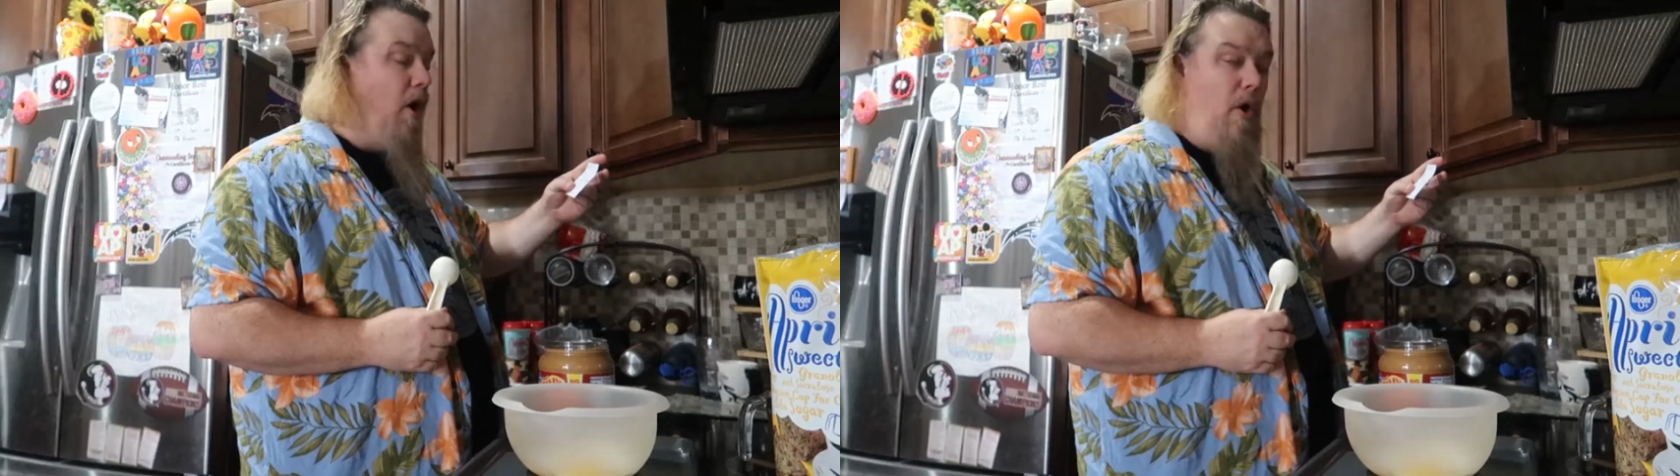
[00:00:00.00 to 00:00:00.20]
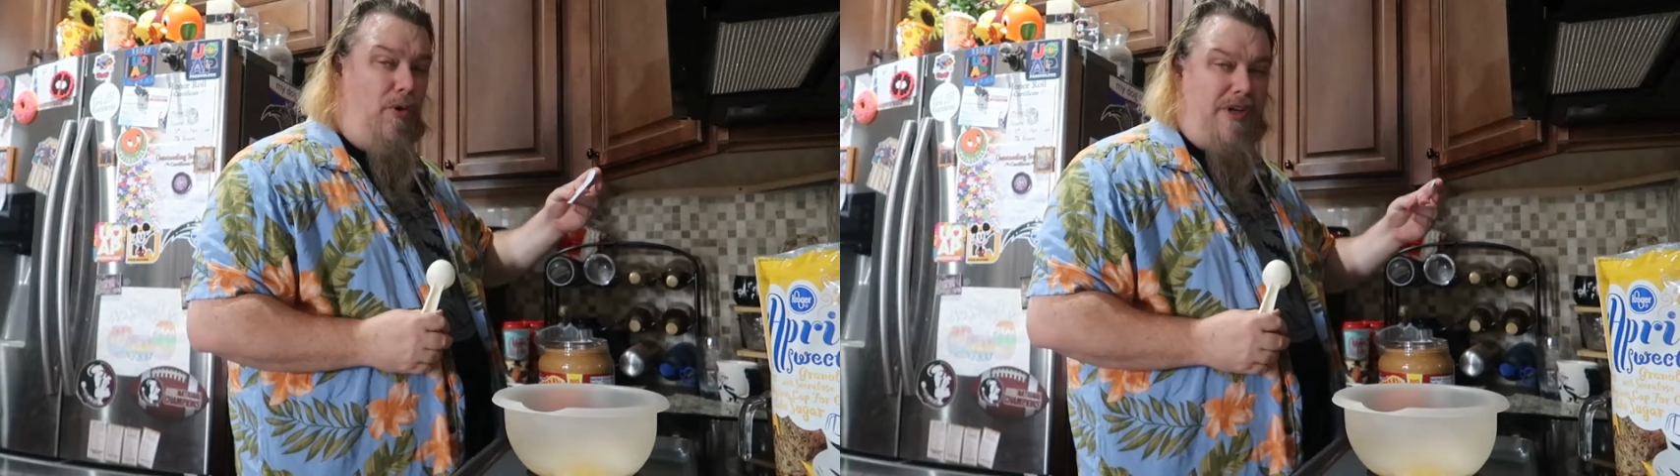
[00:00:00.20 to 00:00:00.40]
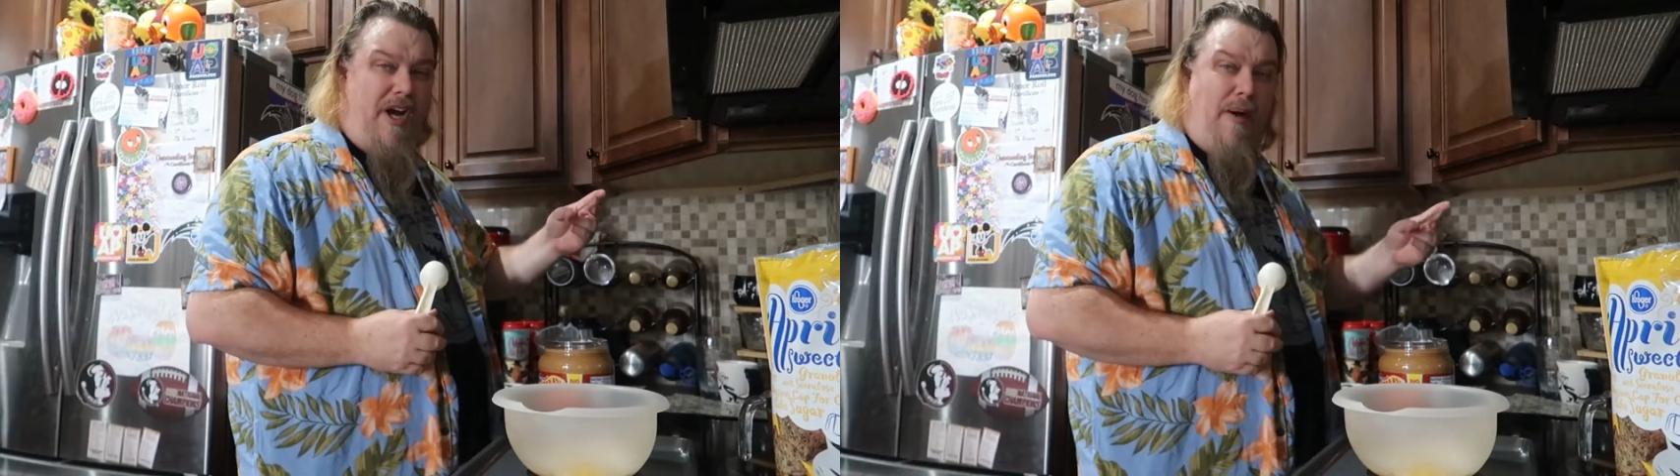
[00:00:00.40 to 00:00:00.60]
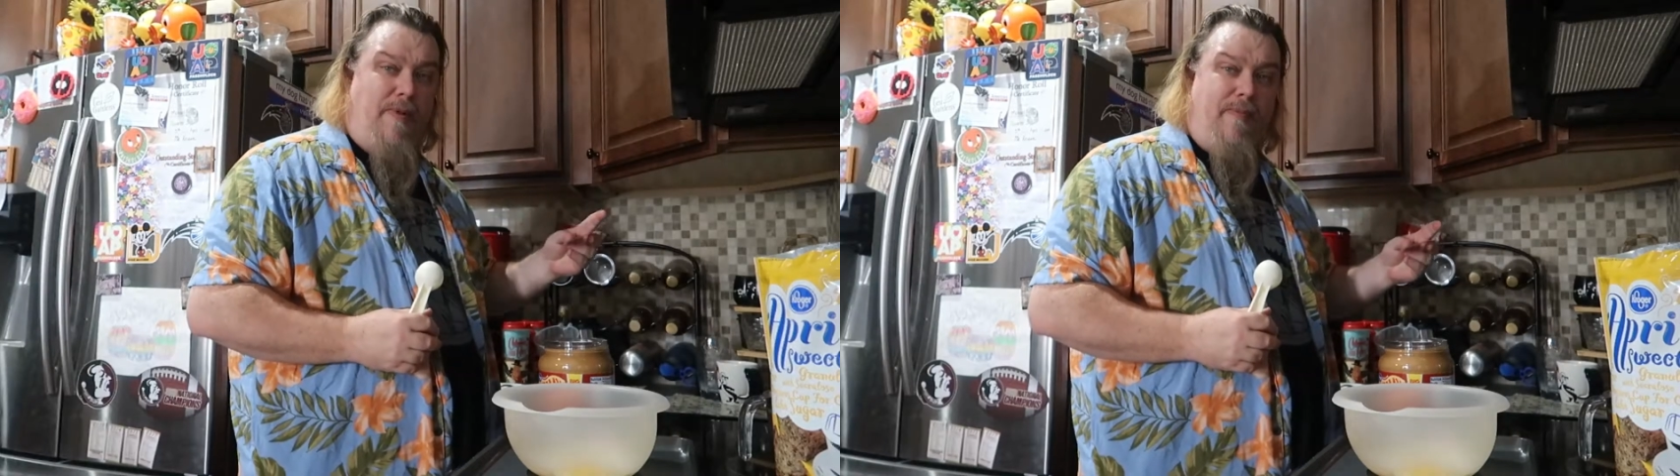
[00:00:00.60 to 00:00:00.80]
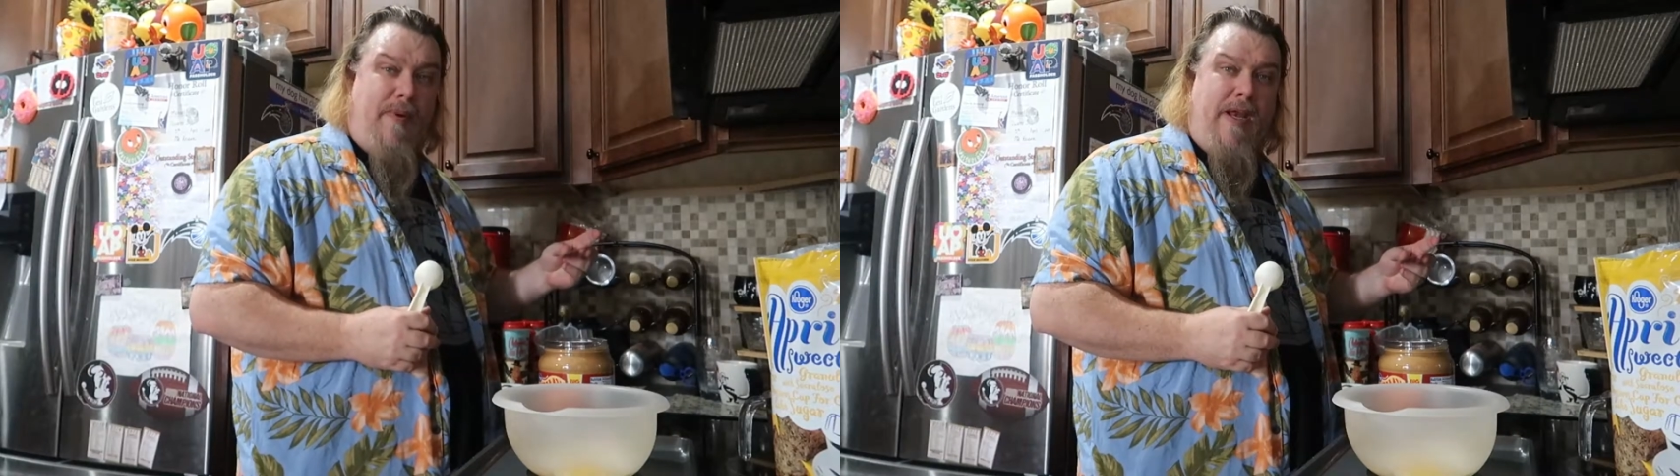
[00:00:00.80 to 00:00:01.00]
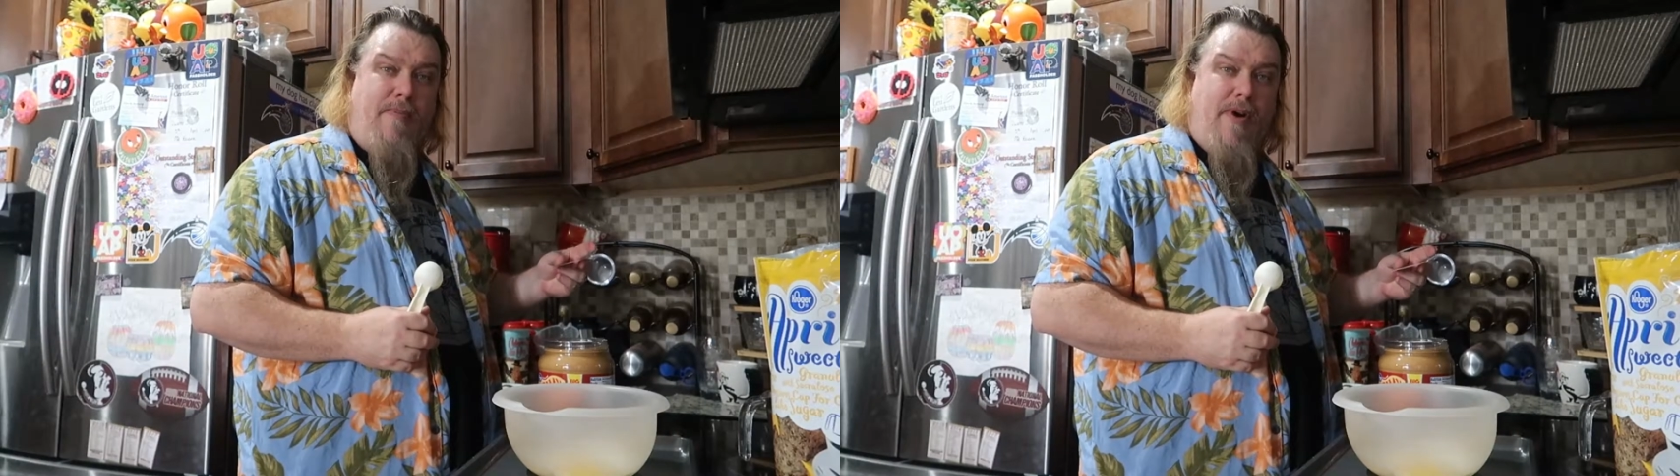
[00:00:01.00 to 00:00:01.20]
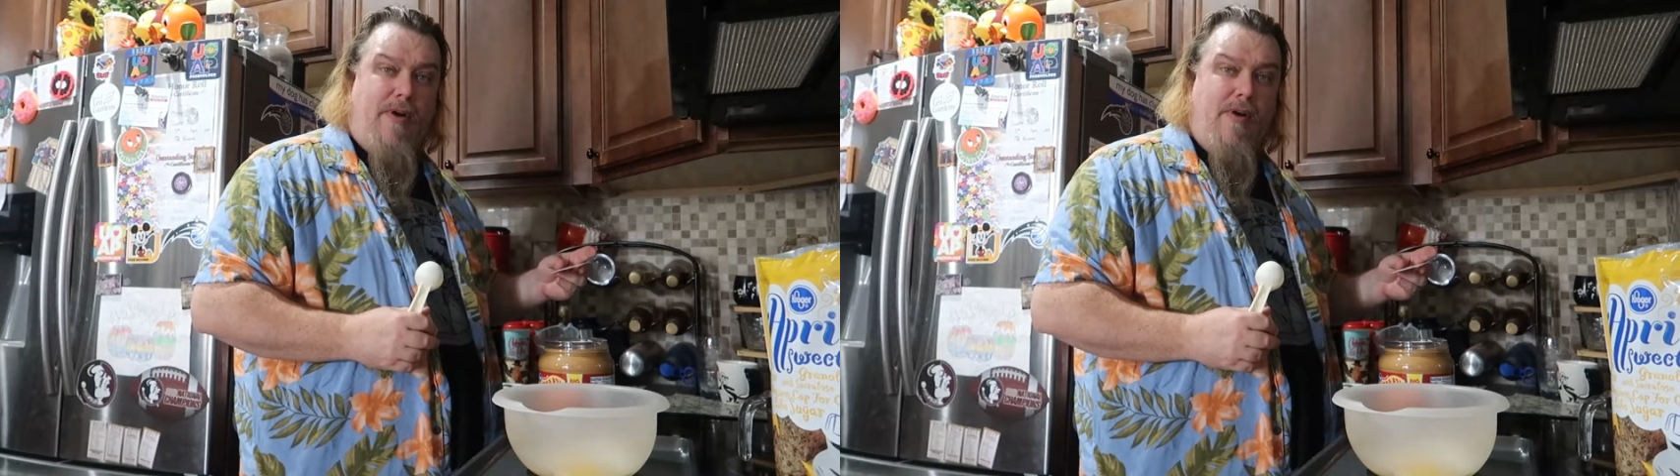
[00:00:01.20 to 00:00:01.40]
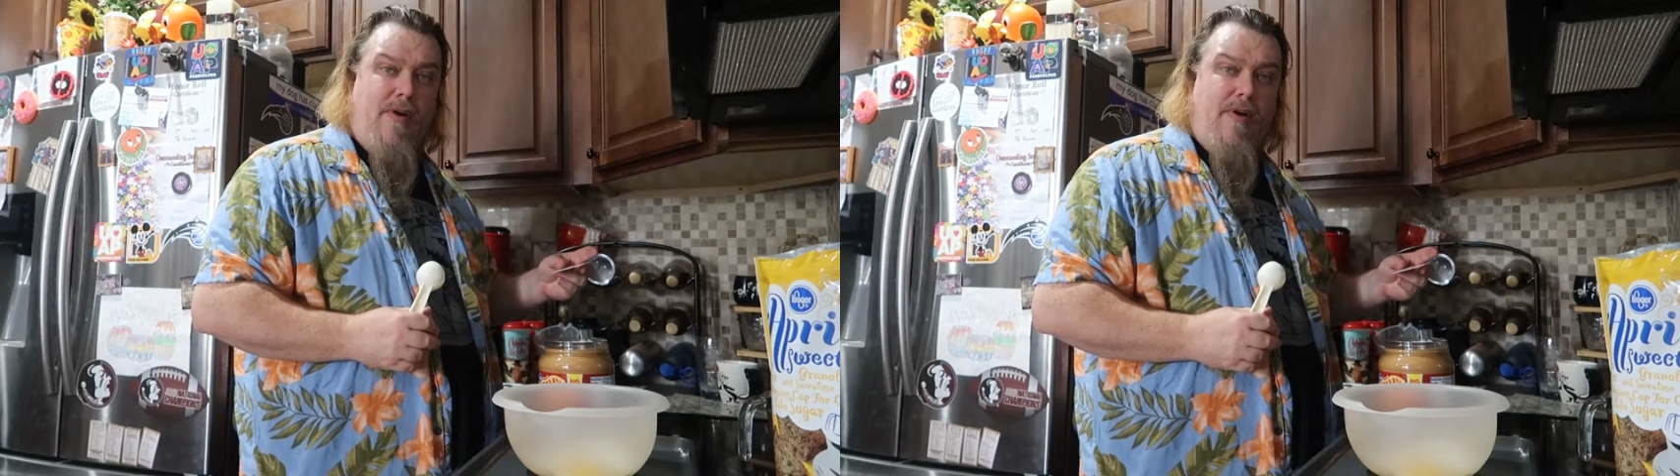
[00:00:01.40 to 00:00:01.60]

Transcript: whole cup of peanut butter.